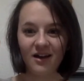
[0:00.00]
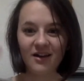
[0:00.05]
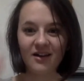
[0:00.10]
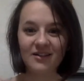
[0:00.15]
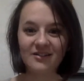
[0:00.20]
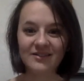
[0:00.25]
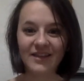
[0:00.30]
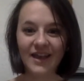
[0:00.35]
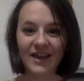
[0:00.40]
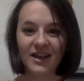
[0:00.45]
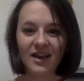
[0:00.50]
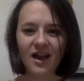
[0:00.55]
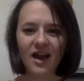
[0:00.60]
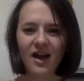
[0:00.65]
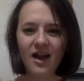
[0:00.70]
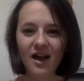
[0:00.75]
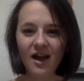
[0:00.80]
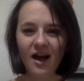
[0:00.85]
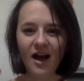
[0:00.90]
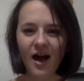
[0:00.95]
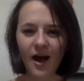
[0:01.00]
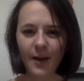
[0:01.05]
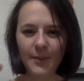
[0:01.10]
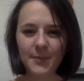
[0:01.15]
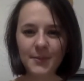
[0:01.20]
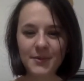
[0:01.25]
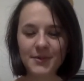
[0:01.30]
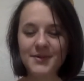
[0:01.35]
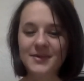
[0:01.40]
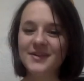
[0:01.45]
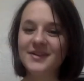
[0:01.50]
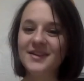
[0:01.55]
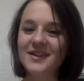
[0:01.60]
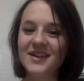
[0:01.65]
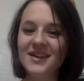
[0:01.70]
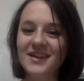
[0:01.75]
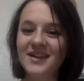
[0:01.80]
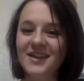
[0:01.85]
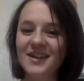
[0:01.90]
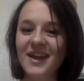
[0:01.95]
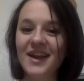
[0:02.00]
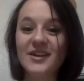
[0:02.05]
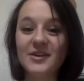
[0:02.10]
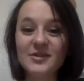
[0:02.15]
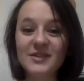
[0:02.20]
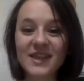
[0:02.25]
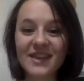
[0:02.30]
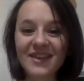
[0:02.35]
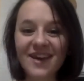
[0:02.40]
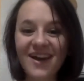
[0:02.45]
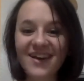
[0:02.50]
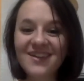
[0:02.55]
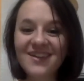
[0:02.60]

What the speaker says: like up. Can you say that?